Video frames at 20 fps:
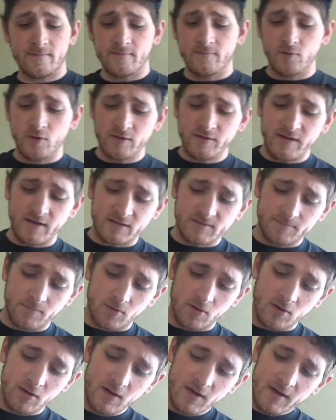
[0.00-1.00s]
Vortex
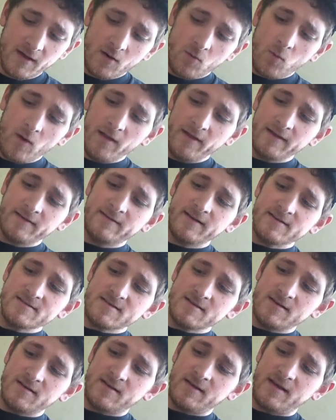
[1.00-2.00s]
bowl, while it
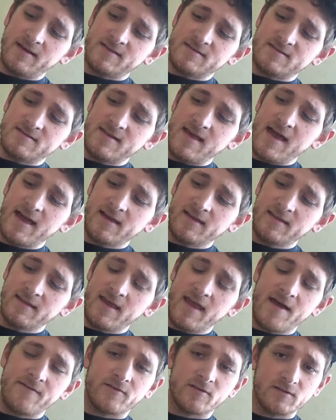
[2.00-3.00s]
doesn't exactly
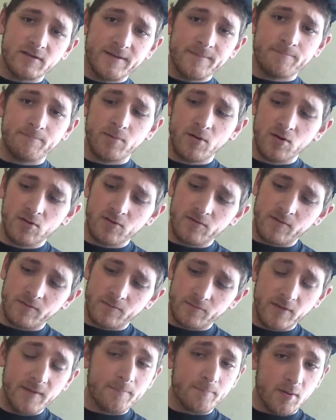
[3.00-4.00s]
have a lip
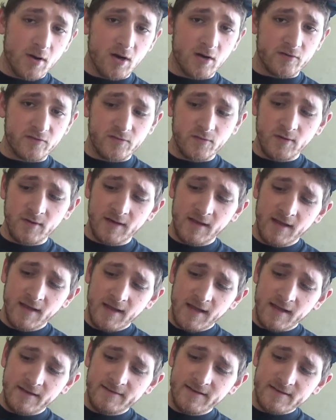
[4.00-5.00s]
part to it,
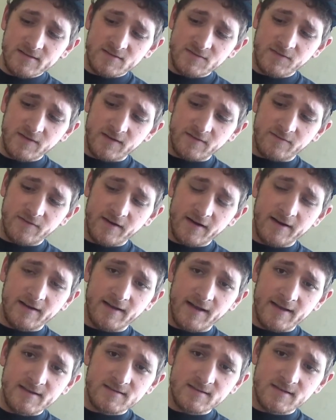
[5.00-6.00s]
it does fit very
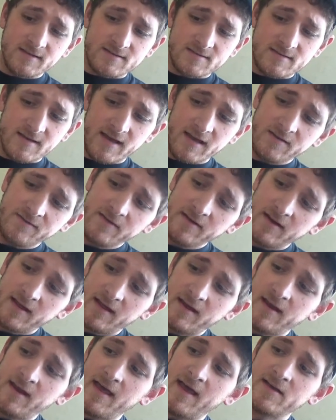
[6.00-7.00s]
nicely inside of it,
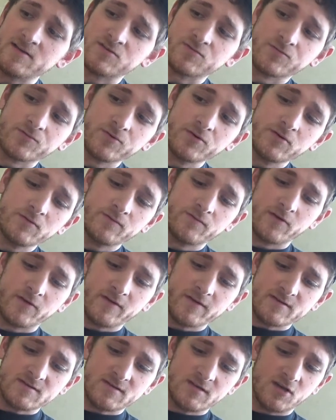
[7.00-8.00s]
and it has room for
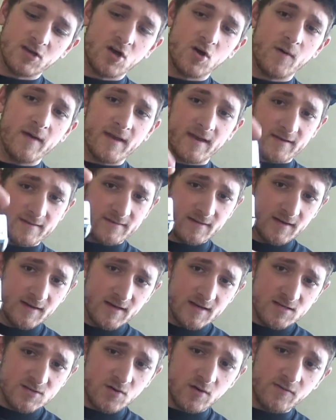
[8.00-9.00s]
this to go in it.
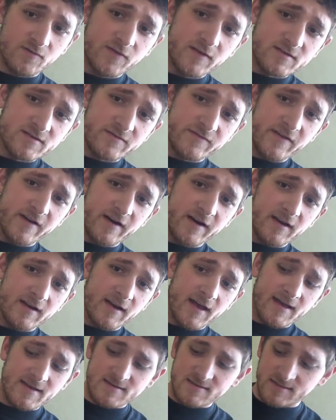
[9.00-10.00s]
So it fits very
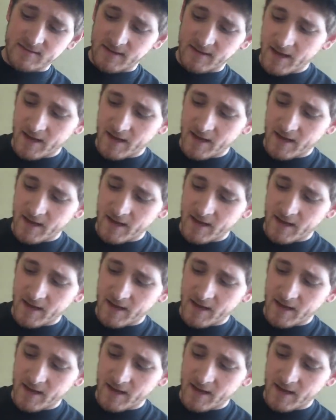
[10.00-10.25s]
nicely.